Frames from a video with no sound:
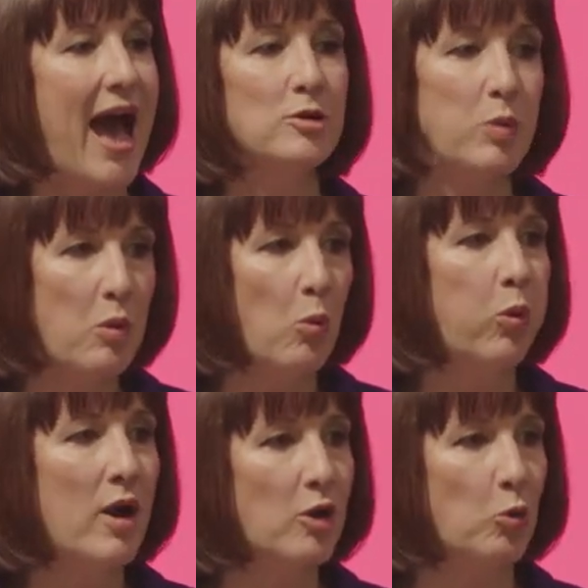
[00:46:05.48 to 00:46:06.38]
And we will
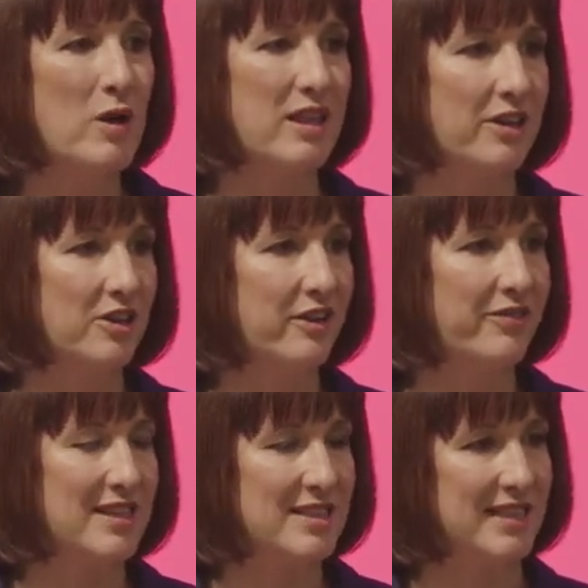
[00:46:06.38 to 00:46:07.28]
work with our
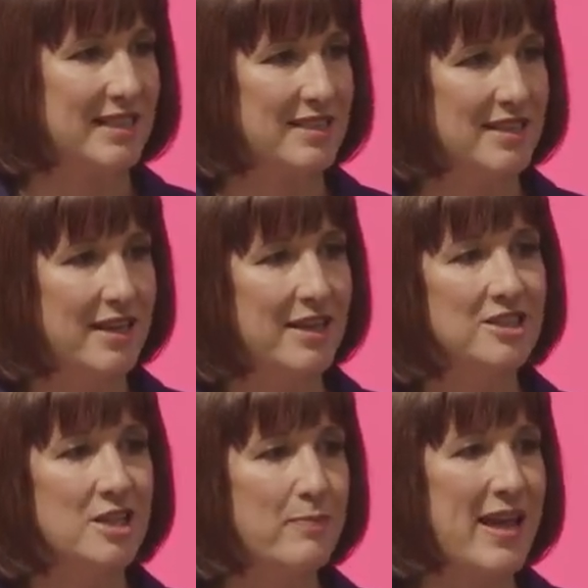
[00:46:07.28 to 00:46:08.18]
universities
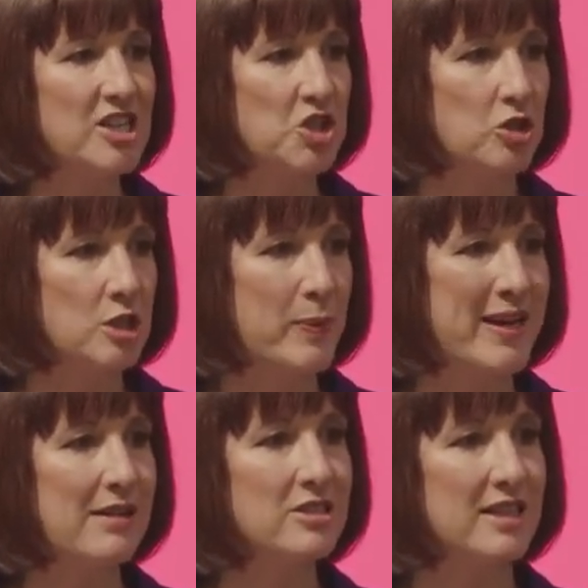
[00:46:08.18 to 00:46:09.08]
to make sure
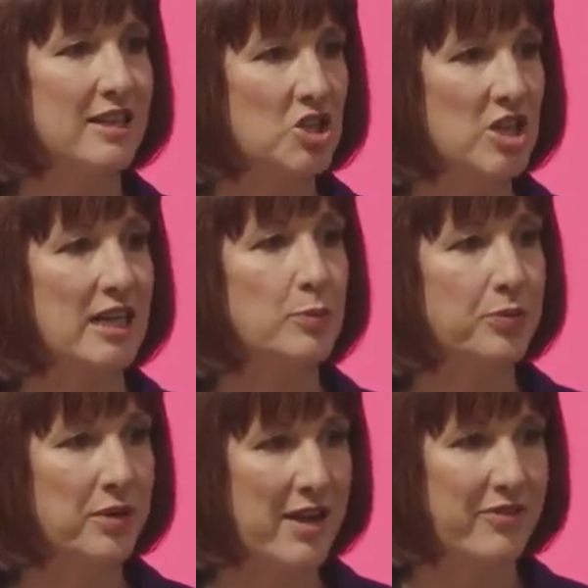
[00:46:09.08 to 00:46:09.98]
spin-outs can attract
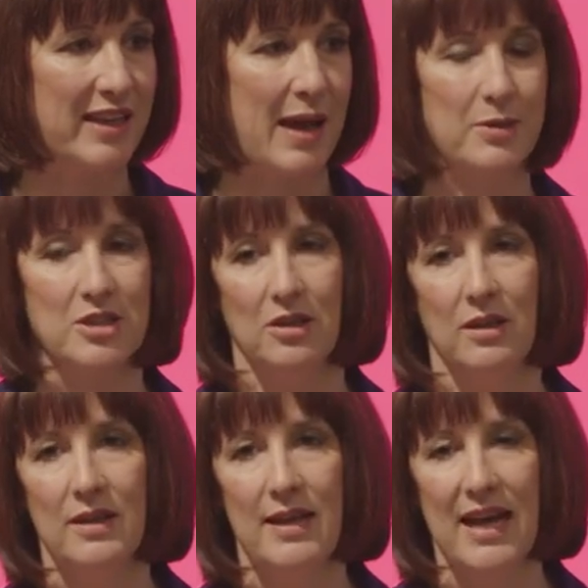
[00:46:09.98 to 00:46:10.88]
private
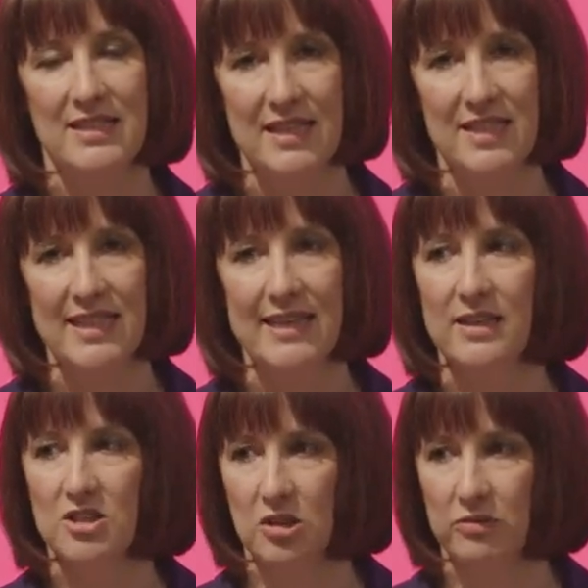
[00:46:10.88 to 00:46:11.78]
capital as they
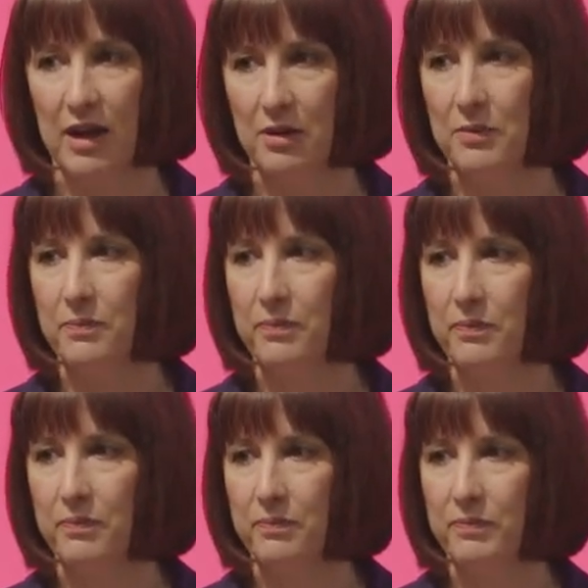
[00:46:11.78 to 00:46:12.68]
seek to grow.
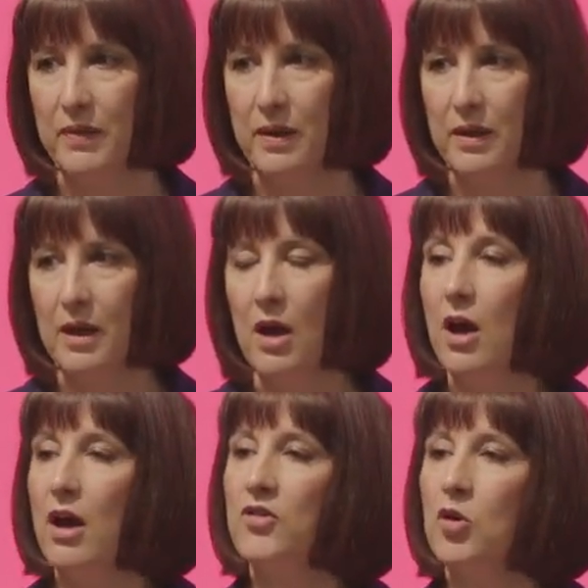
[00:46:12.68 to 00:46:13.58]

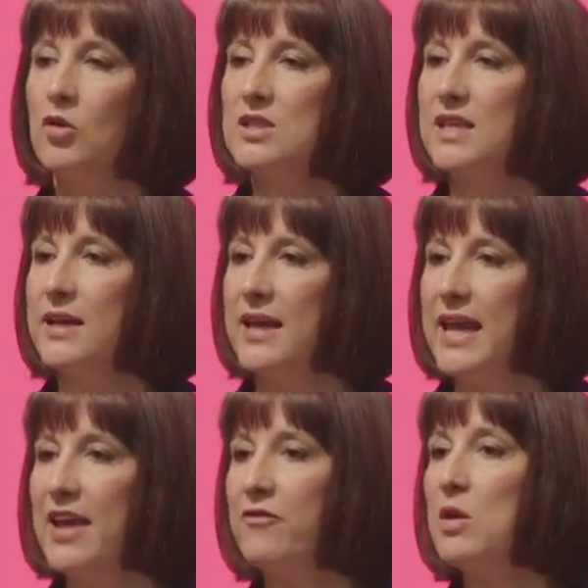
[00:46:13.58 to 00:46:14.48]
Of course,
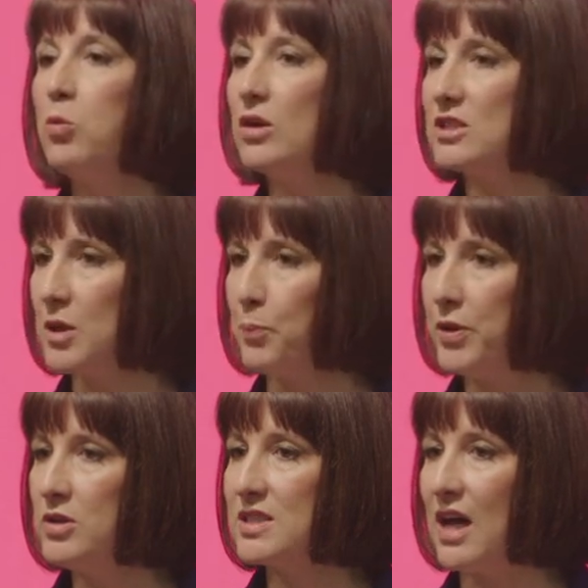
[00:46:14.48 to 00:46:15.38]
if we want to
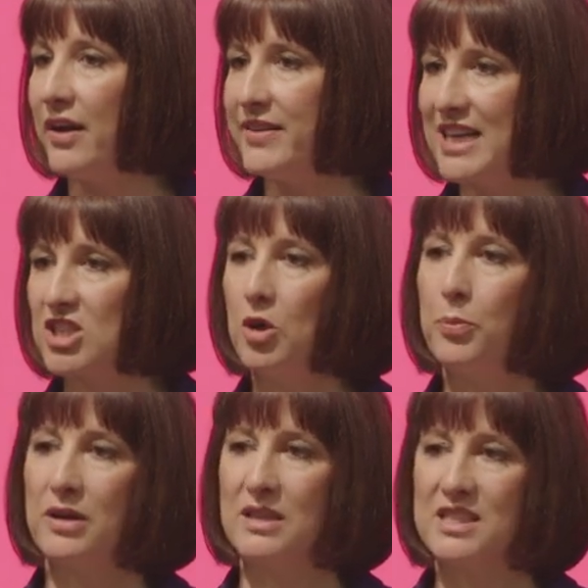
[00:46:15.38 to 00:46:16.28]
boost our national
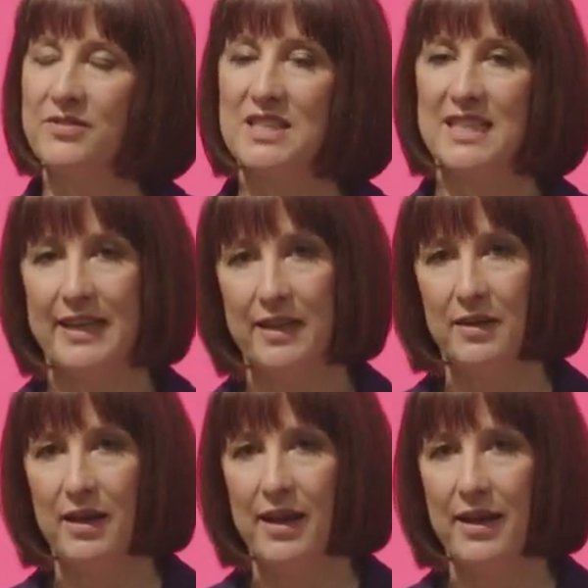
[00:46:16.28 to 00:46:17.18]
productivity
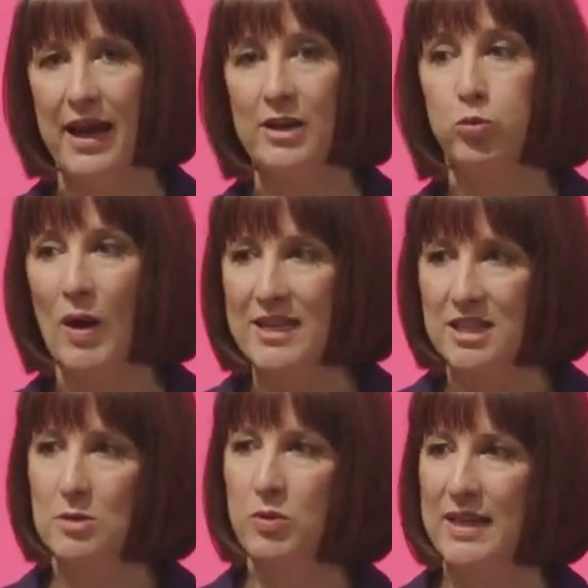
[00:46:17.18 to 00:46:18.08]
and
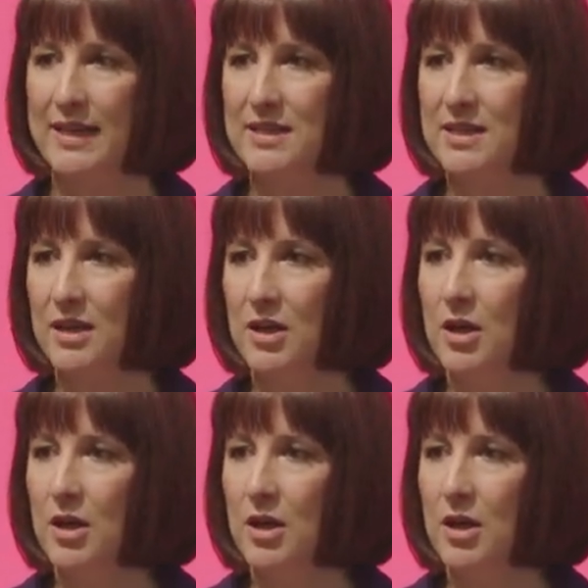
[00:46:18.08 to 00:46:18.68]
wages with it,